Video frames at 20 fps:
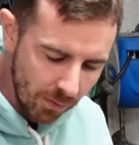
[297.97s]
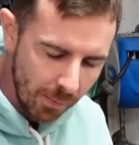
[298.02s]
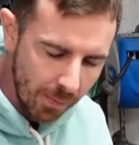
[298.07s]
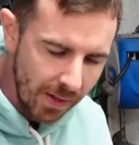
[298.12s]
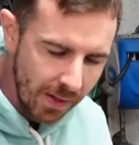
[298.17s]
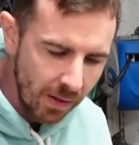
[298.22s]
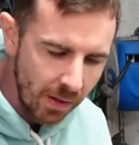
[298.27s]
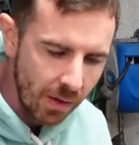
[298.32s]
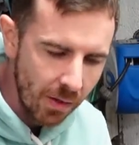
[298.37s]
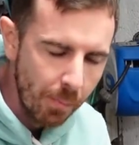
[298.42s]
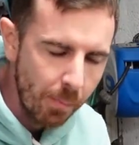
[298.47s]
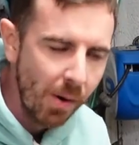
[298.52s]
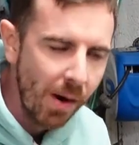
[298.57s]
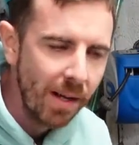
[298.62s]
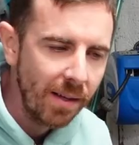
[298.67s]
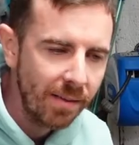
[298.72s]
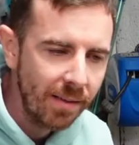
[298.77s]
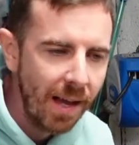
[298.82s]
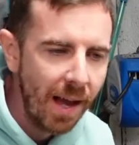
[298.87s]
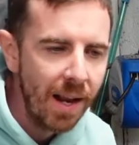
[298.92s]
I mean, the
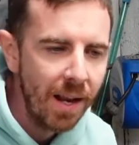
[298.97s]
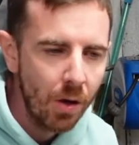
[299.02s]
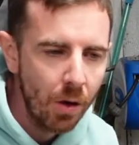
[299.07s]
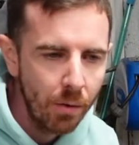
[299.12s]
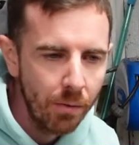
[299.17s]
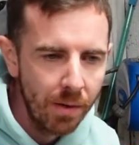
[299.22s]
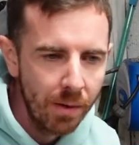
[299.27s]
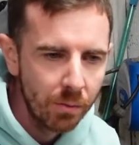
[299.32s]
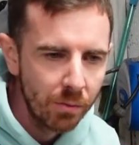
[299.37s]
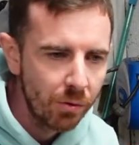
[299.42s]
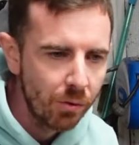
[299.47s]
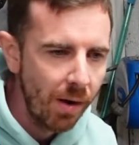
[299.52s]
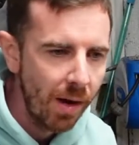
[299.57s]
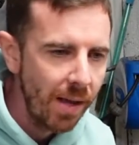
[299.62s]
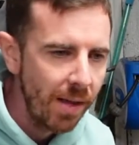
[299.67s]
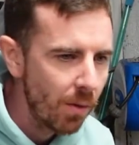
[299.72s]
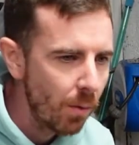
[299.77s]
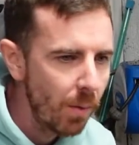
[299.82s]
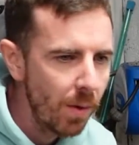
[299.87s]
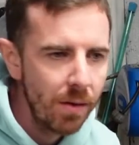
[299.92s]
practicality of it was
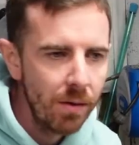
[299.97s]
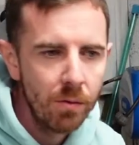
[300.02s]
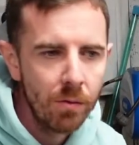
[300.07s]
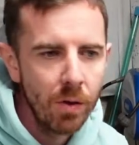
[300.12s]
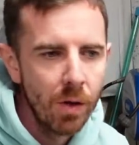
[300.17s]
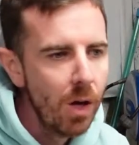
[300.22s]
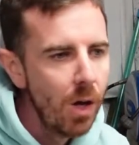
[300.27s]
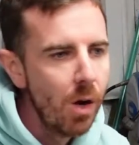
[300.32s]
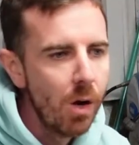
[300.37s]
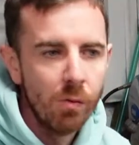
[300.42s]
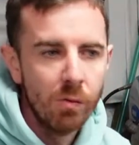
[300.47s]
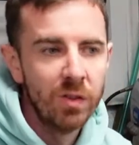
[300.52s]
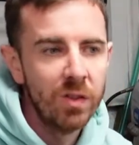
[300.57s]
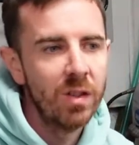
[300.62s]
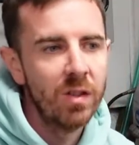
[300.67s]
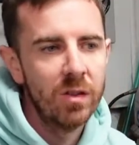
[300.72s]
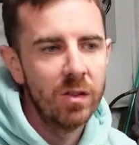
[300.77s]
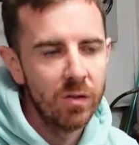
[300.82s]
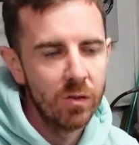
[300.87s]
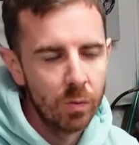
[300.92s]
great, the wind
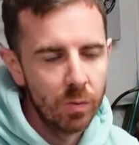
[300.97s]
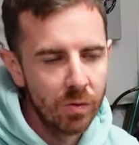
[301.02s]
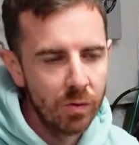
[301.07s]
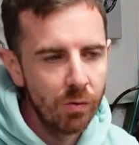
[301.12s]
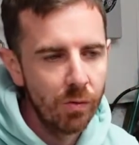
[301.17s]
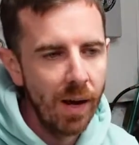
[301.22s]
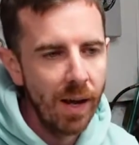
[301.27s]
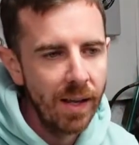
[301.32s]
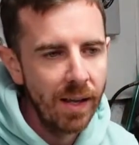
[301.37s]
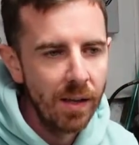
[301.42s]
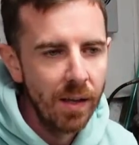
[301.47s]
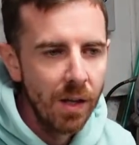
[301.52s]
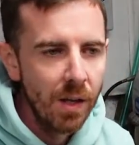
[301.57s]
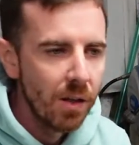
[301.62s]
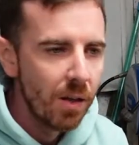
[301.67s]
resistance was great,